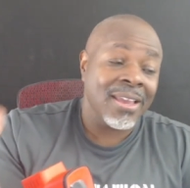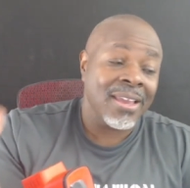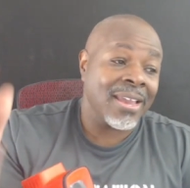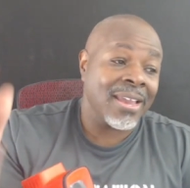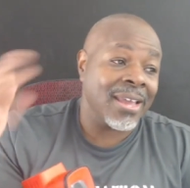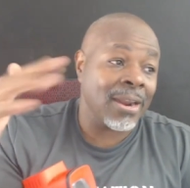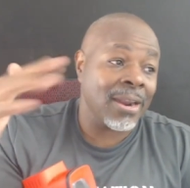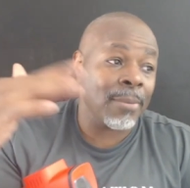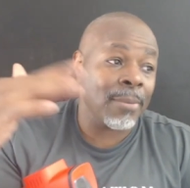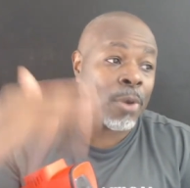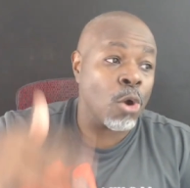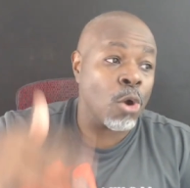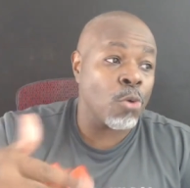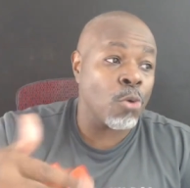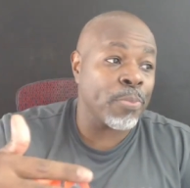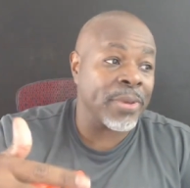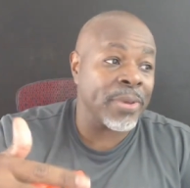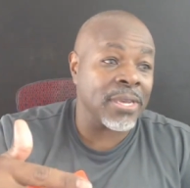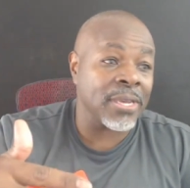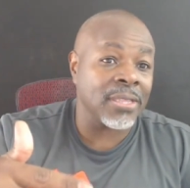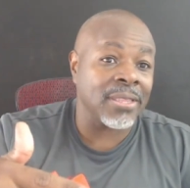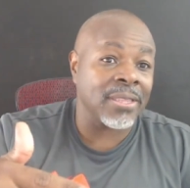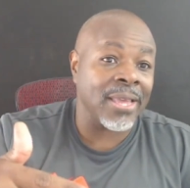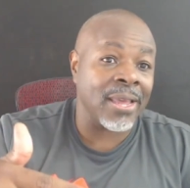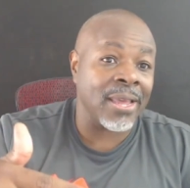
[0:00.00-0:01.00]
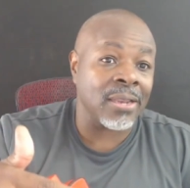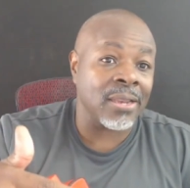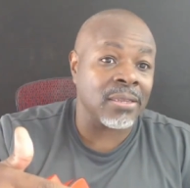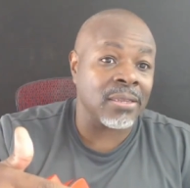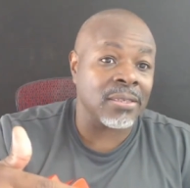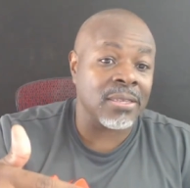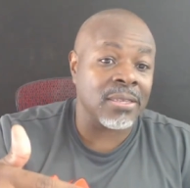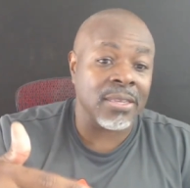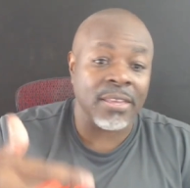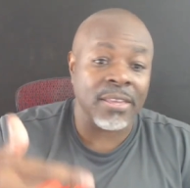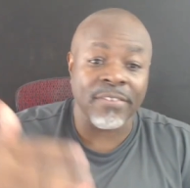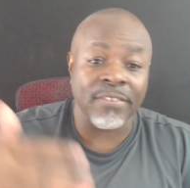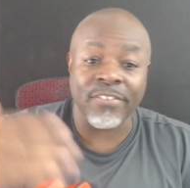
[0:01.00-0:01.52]
And I'm hoping
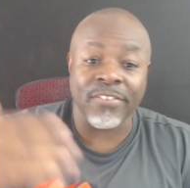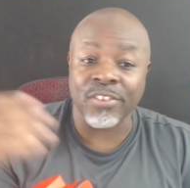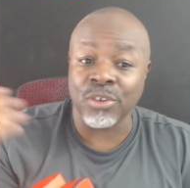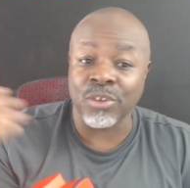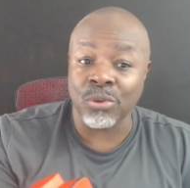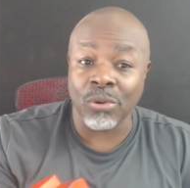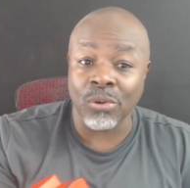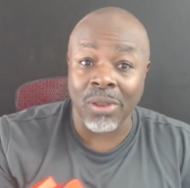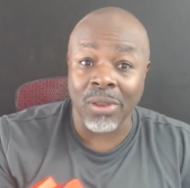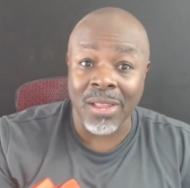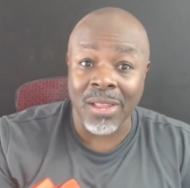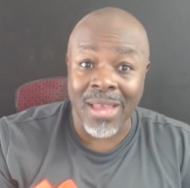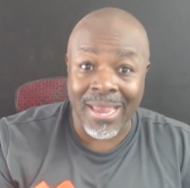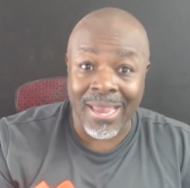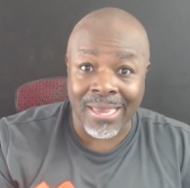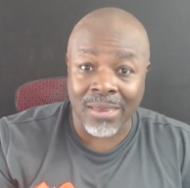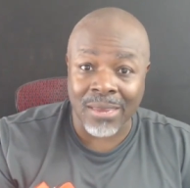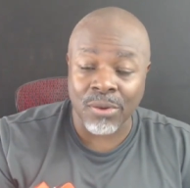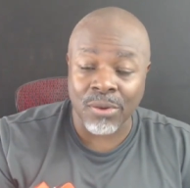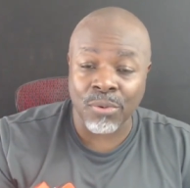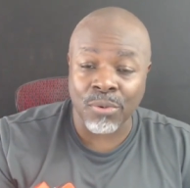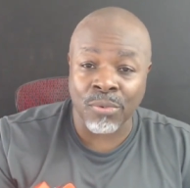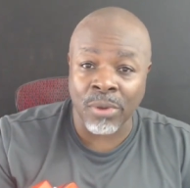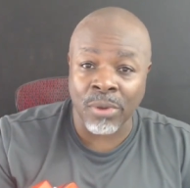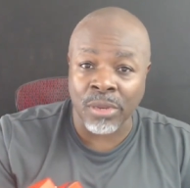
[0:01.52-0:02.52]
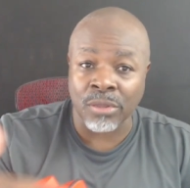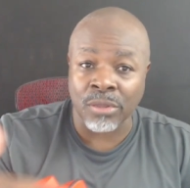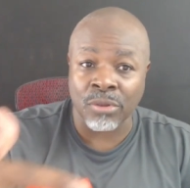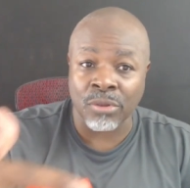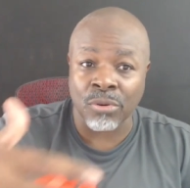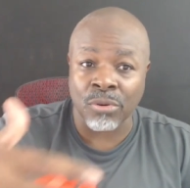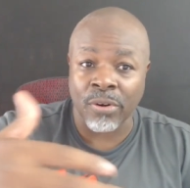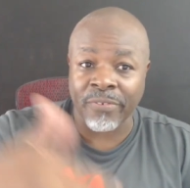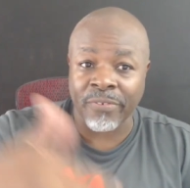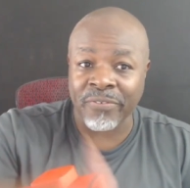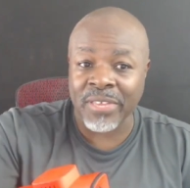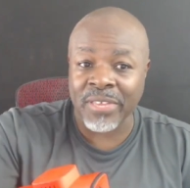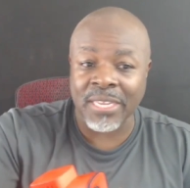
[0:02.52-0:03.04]
that if you like what
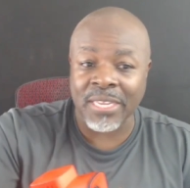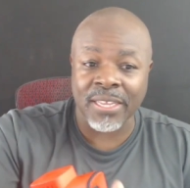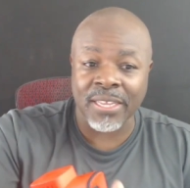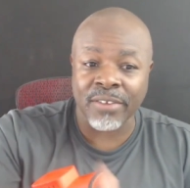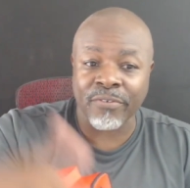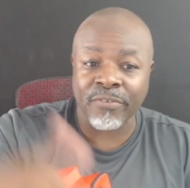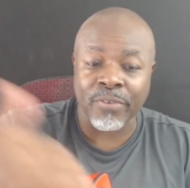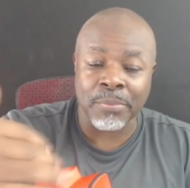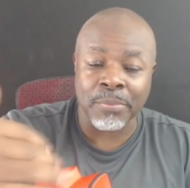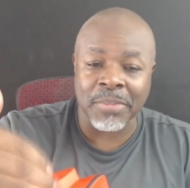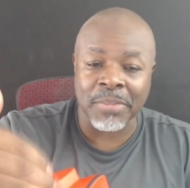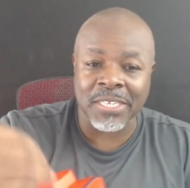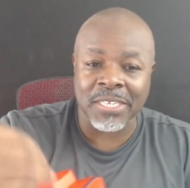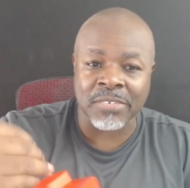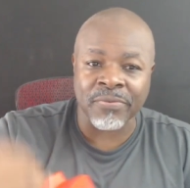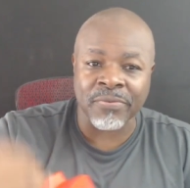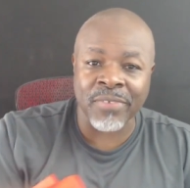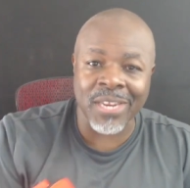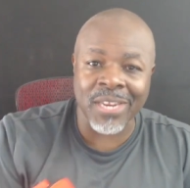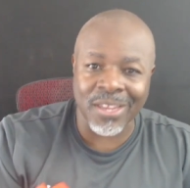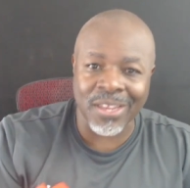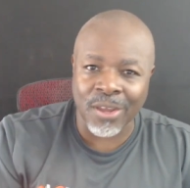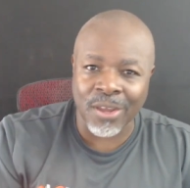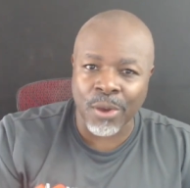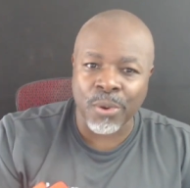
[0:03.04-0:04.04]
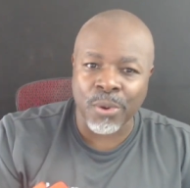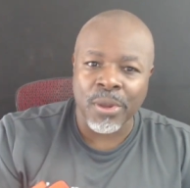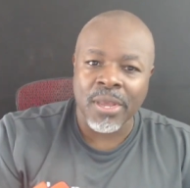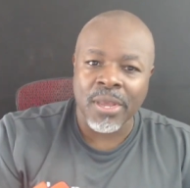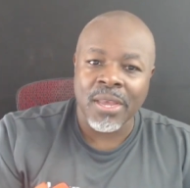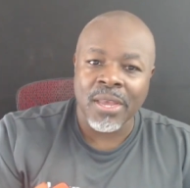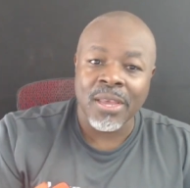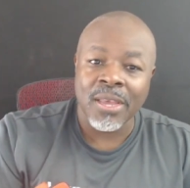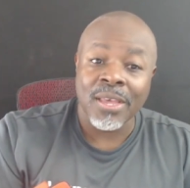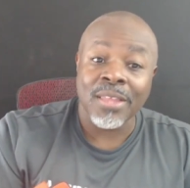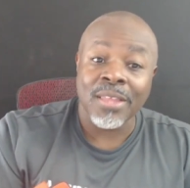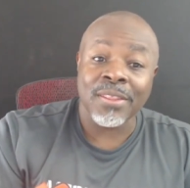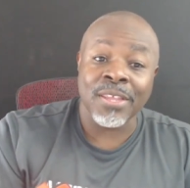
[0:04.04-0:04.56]
you are feeling from this video,
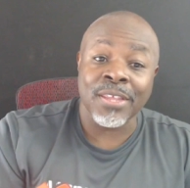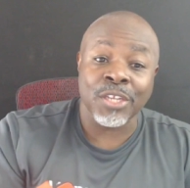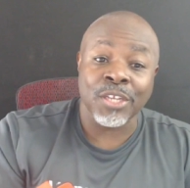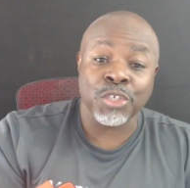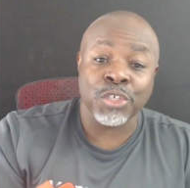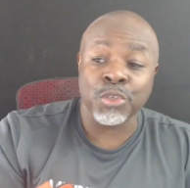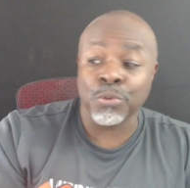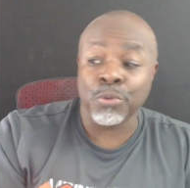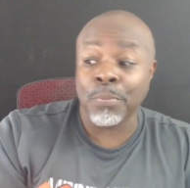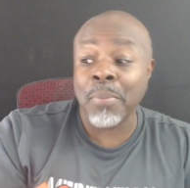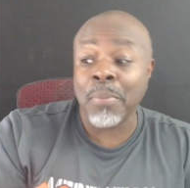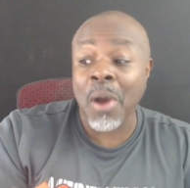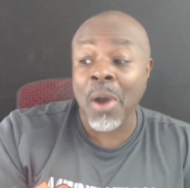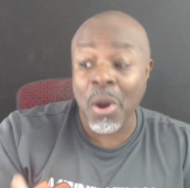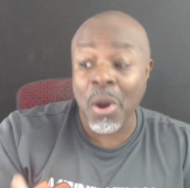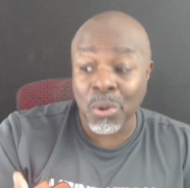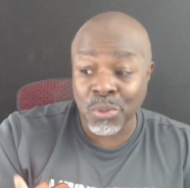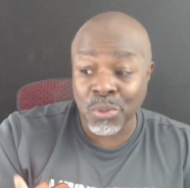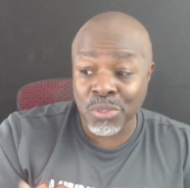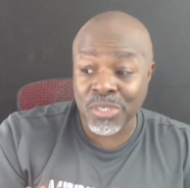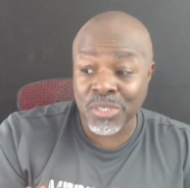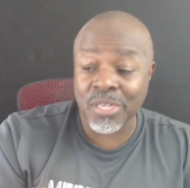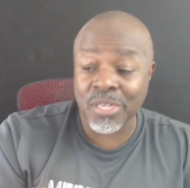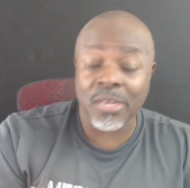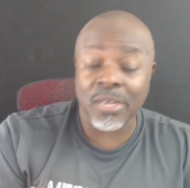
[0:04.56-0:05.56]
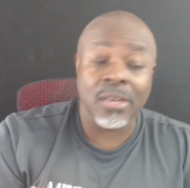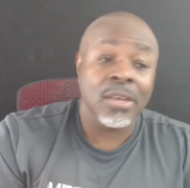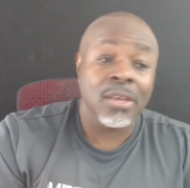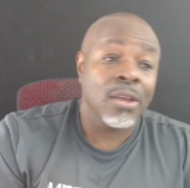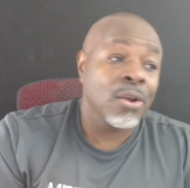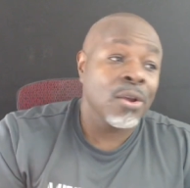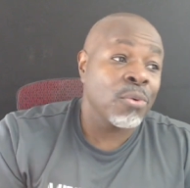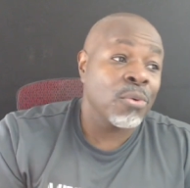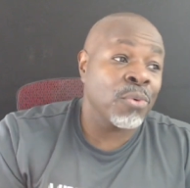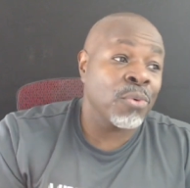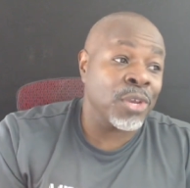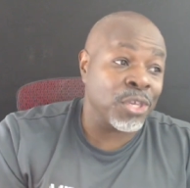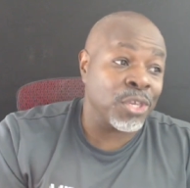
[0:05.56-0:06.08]
that you post
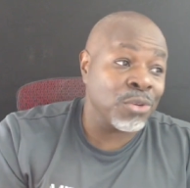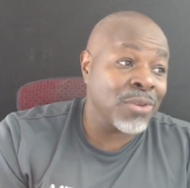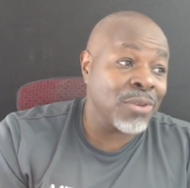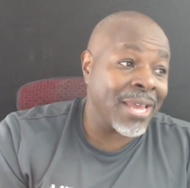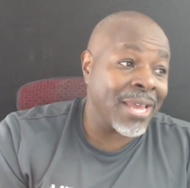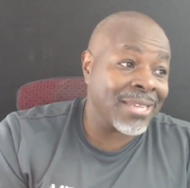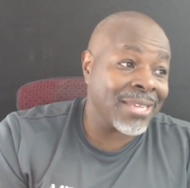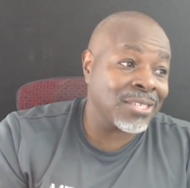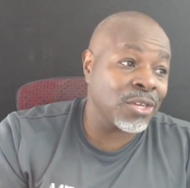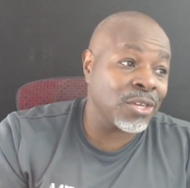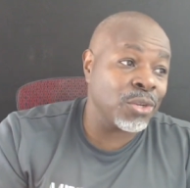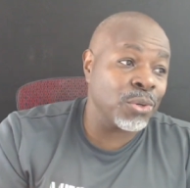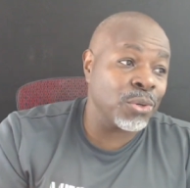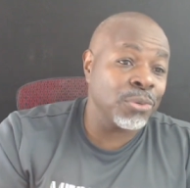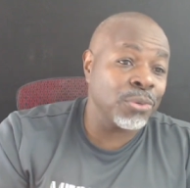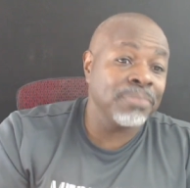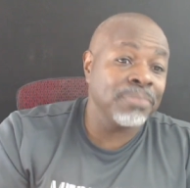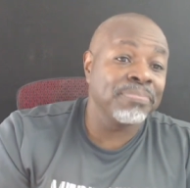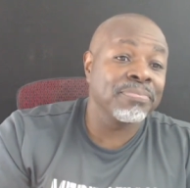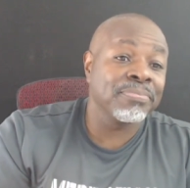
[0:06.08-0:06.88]
what you like to do